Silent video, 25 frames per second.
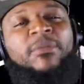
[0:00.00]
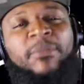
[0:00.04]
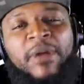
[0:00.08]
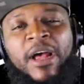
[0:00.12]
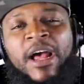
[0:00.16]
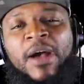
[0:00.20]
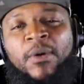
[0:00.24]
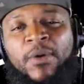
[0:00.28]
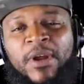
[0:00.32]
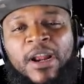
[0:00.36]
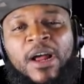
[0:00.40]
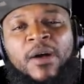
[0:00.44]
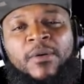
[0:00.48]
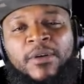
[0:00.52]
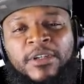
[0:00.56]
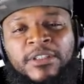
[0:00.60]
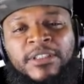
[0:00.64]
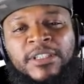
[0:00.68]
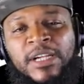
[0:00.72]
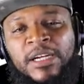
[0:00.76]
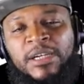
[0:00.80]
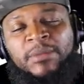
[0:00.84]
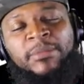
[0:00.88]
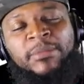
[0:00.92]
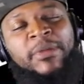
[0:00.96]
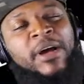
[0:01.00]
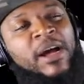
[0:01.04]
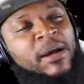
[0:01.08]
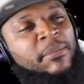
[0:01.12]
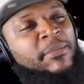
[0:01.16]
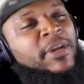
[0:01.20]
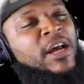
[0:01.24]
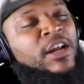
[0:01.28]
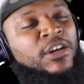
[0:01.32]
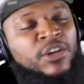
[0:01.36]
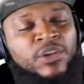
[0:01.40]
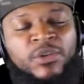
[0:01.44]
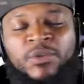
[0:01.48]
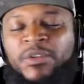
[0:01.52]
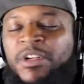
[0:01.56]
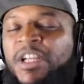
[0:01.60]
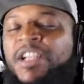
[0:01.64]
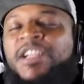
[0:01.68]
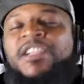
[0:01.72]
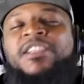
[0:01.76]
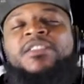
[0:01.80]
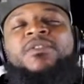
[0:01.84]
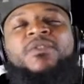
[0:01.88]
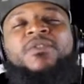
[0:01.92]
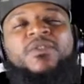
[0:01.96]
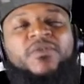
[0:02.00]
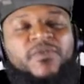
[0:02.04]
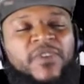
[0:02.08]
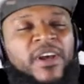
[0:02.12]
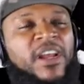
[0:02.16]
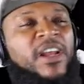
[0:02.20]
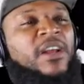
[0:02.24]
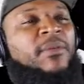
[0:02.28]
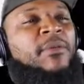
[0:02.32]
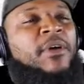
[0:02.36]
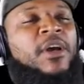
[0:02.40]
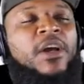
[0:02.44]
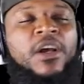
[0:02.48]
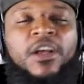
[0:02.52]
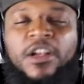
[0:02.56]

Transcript: about what I want to talk about. I'm not doing none of this for fame.